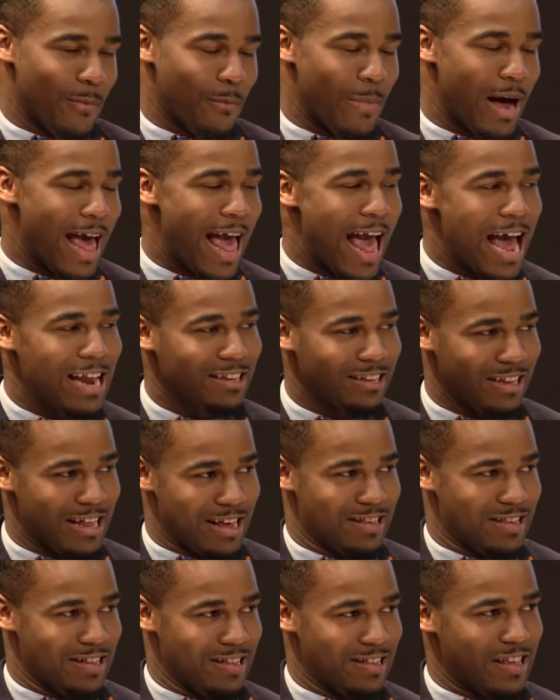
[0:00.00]
my
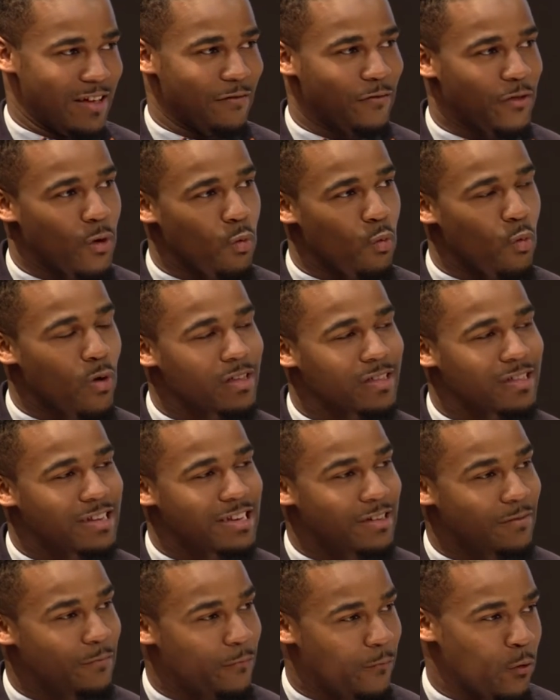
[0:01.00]
adolescence if there
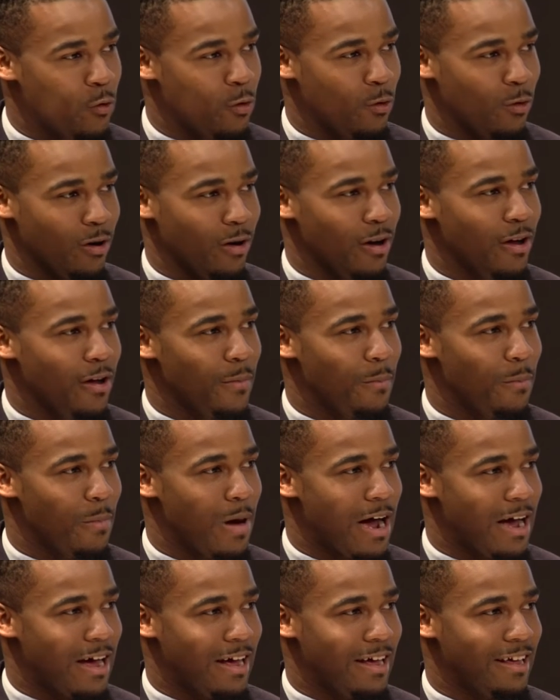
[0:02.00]
wasn't for
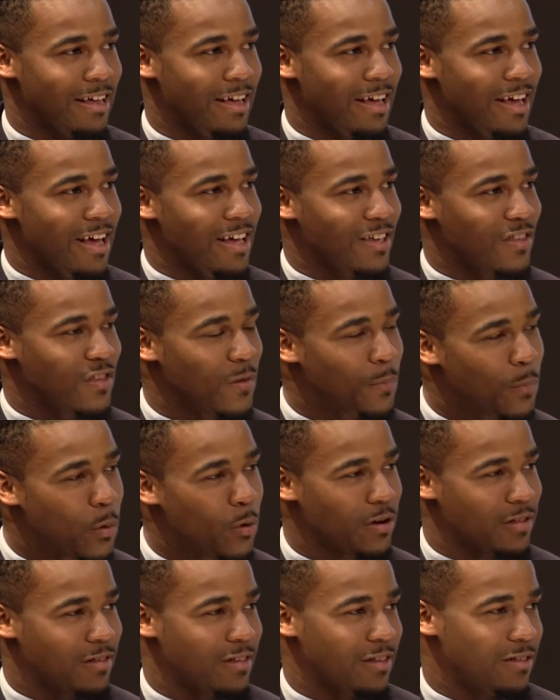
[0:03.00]
my
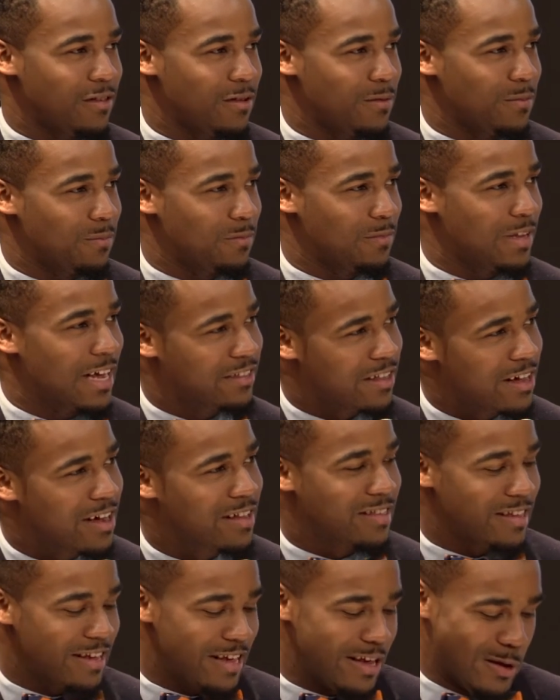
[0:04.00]
support system, like the
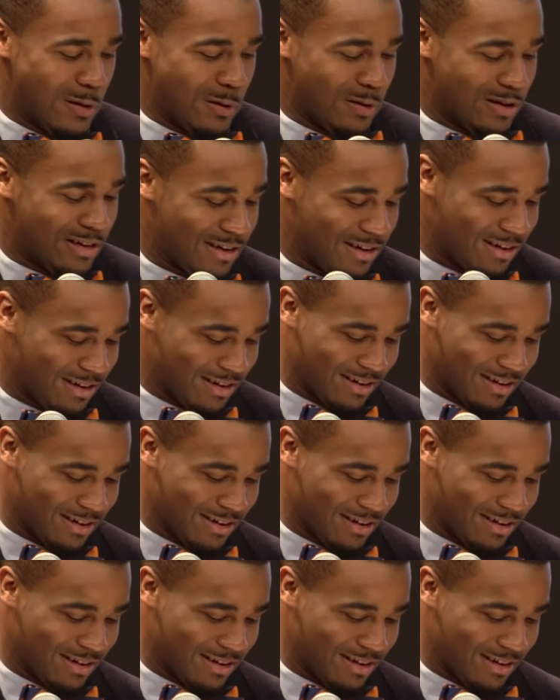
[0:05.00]
Hudson Guild.